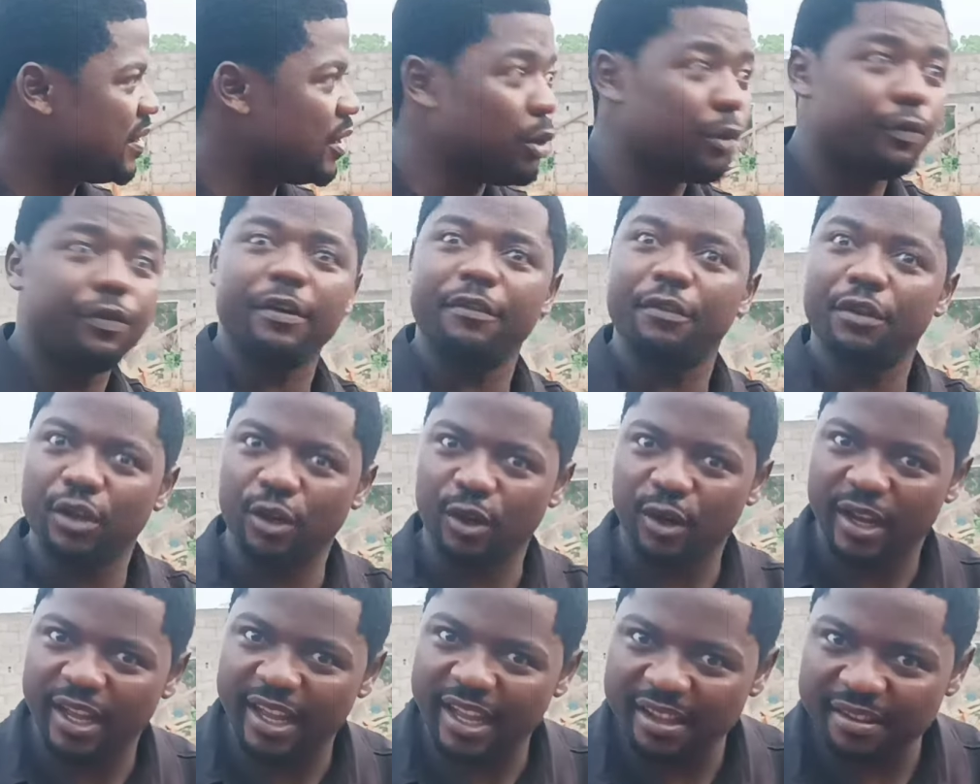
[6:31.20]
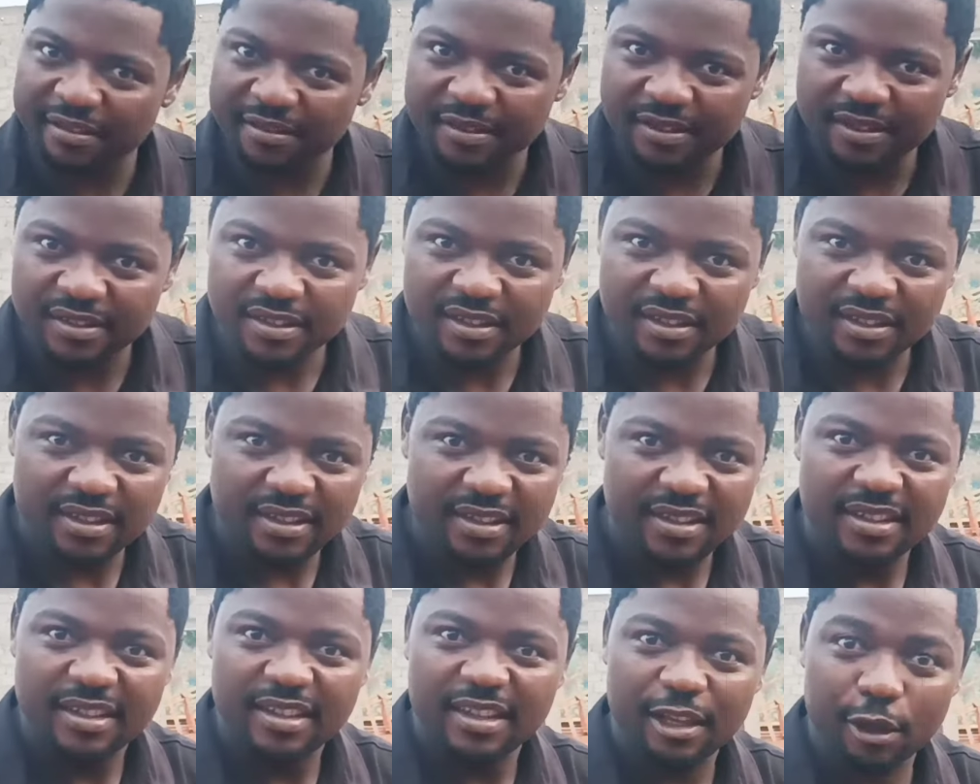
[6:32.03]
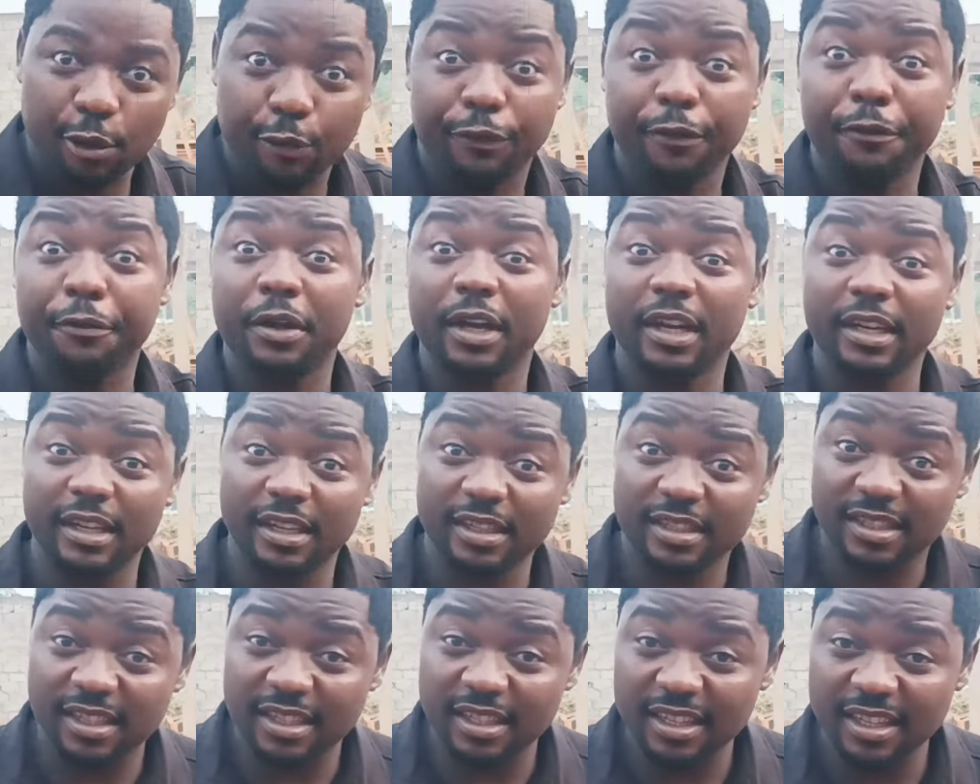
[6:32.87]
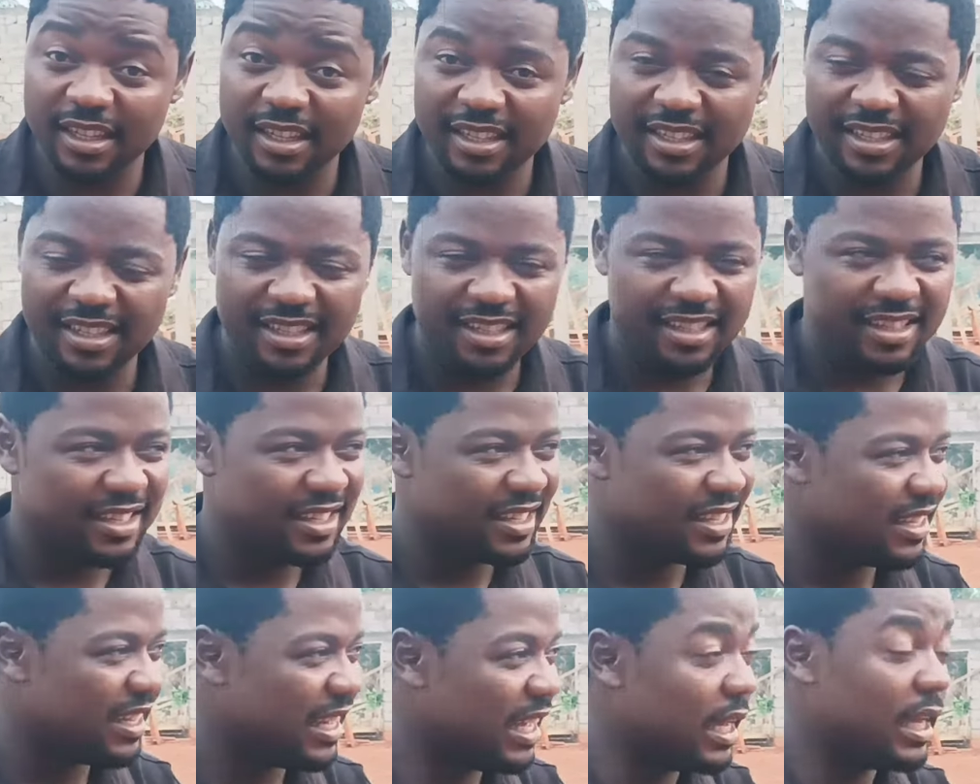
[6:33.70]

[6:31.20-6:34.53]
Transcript: It will favor your life. Amen. It will favor your destiny. Amen.